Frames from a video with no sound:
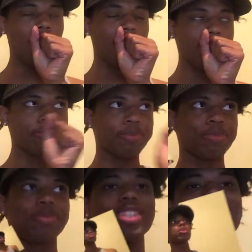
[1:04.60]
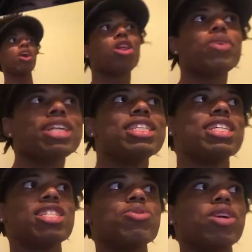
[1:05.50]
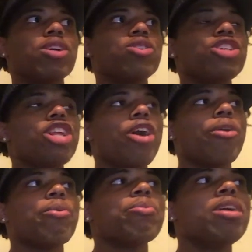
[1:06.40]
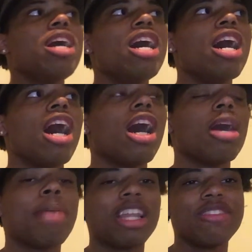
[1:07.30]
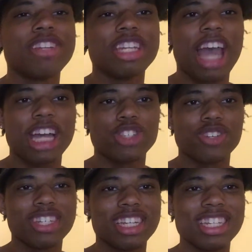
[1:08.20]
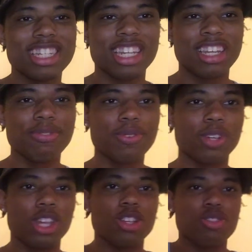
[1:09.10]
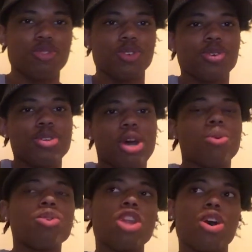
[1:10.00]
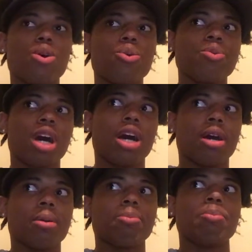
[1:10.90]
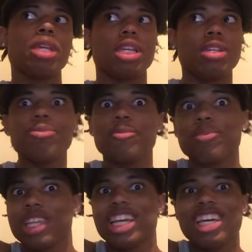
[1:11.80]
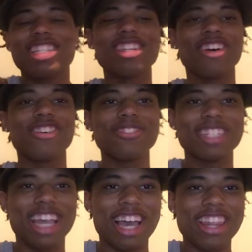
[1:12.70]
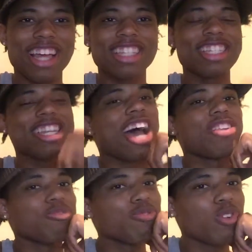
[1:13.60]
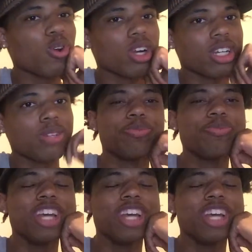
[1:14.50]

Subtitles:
On the way to Disney World, I live in Nashville, Tennessee, for those of you who don't know me. So yeah, that's not in Florida.